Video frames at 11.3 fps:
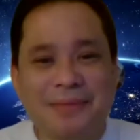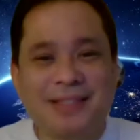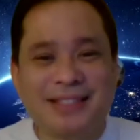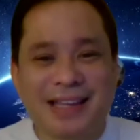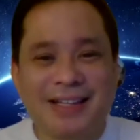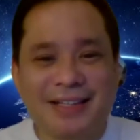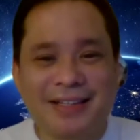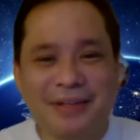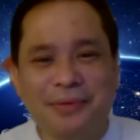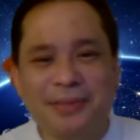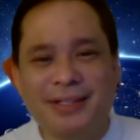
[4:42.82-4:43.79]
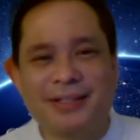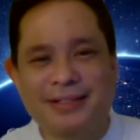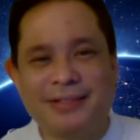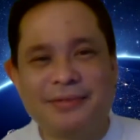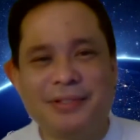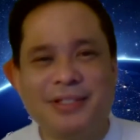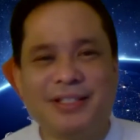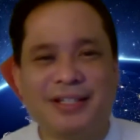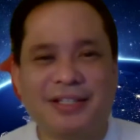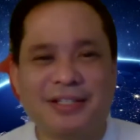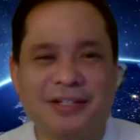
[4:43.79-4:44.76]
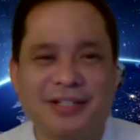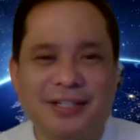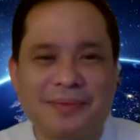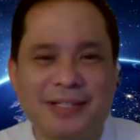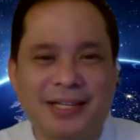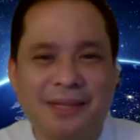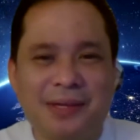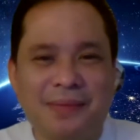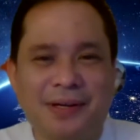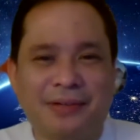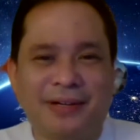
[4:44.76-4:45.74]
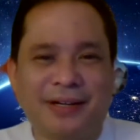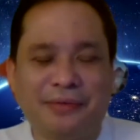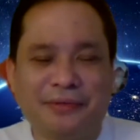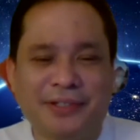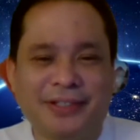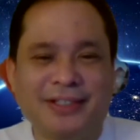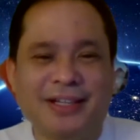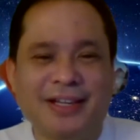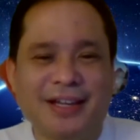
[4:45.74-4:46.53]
mentality when Chester's telling me about Crowd One,